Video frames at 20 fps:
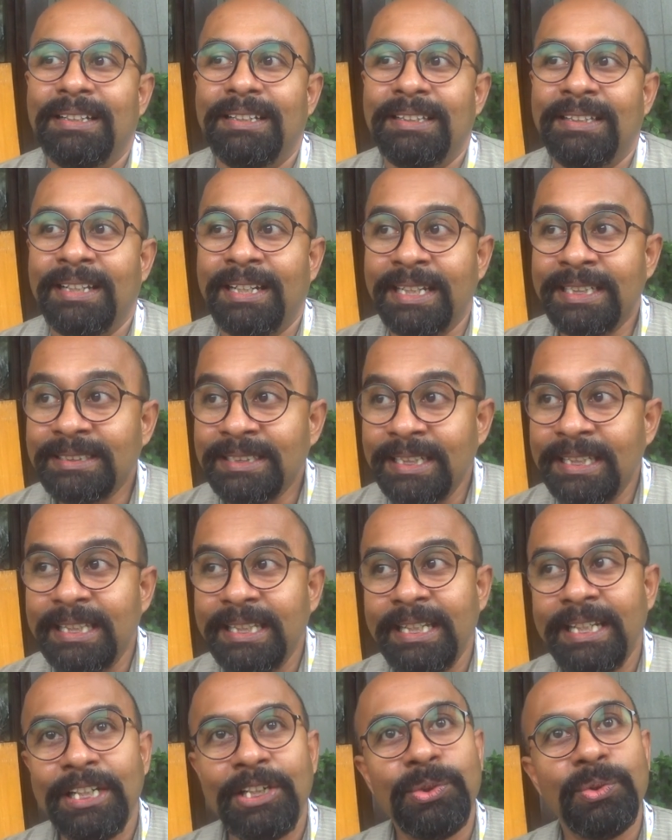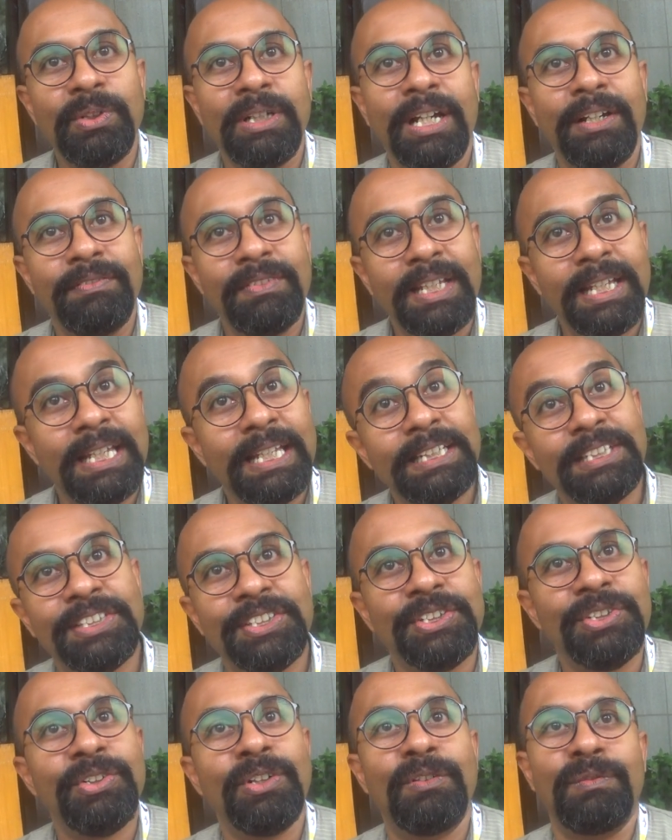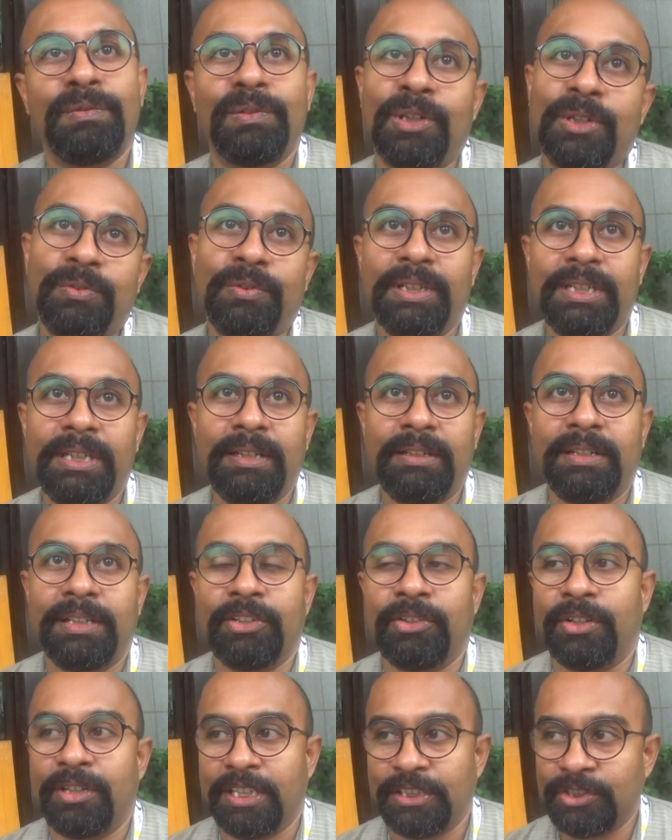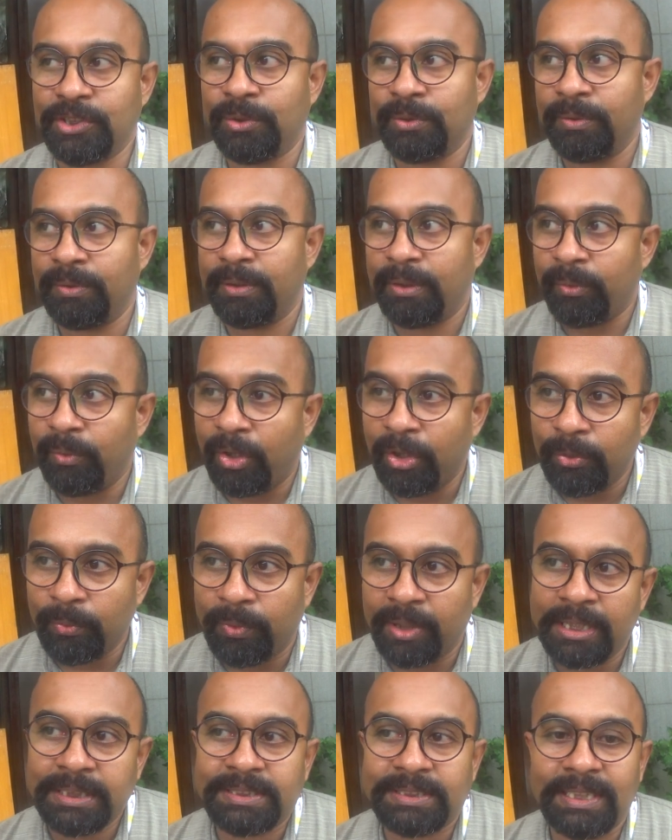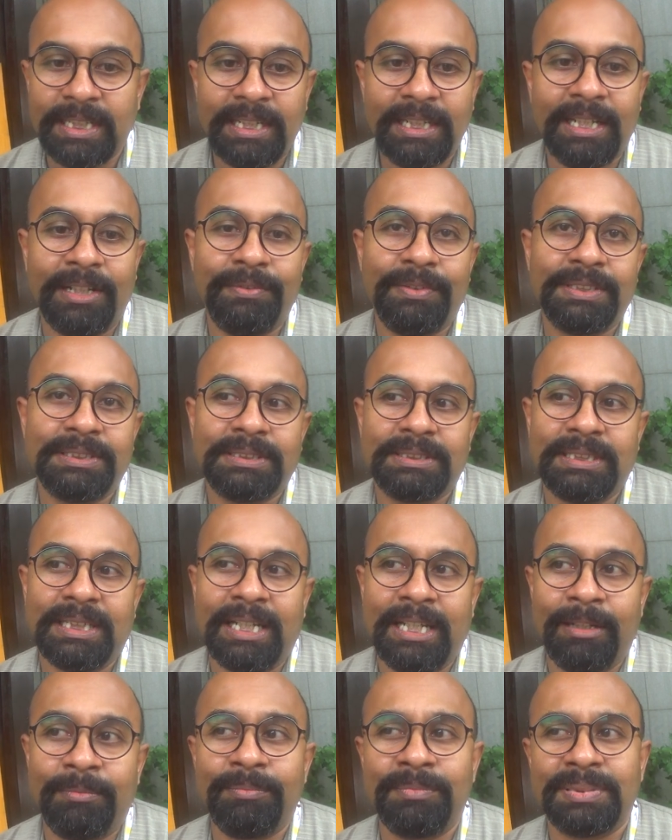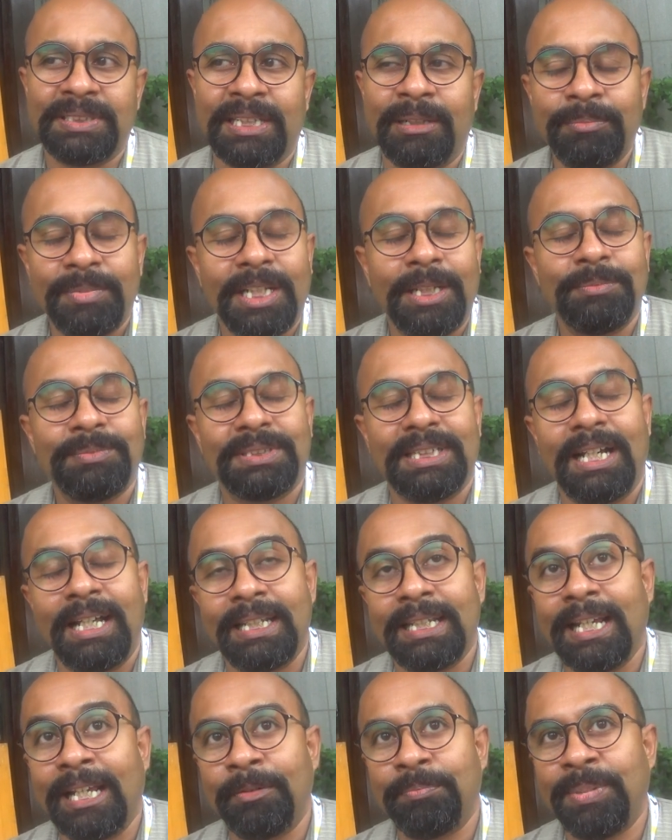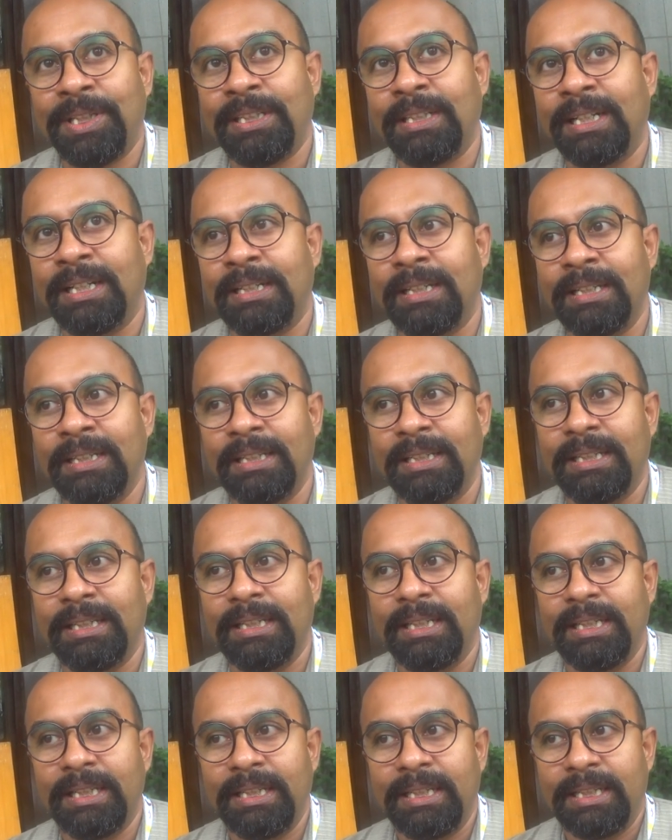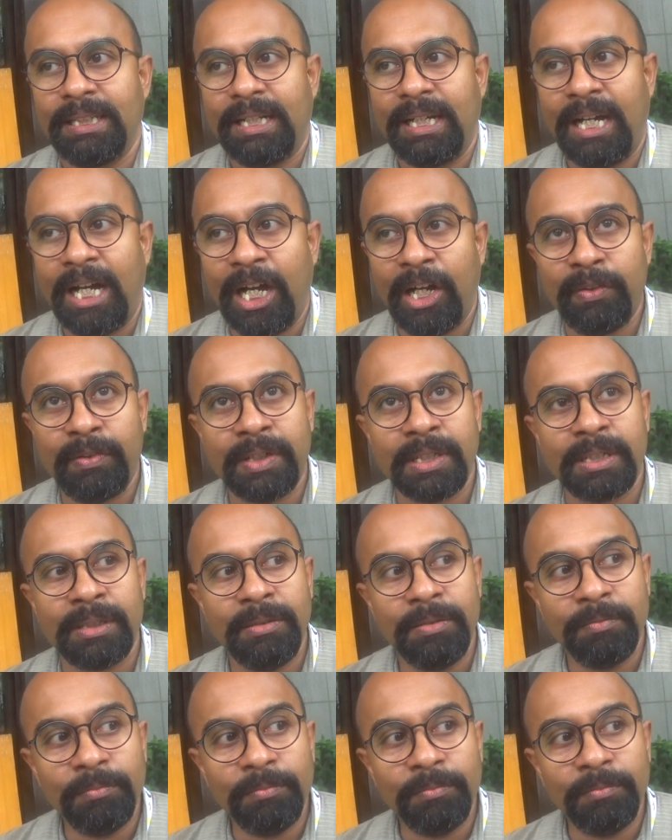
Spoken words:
there is a need to have the history of what we did recorded. So on one side, I'm sometimes unhappy that our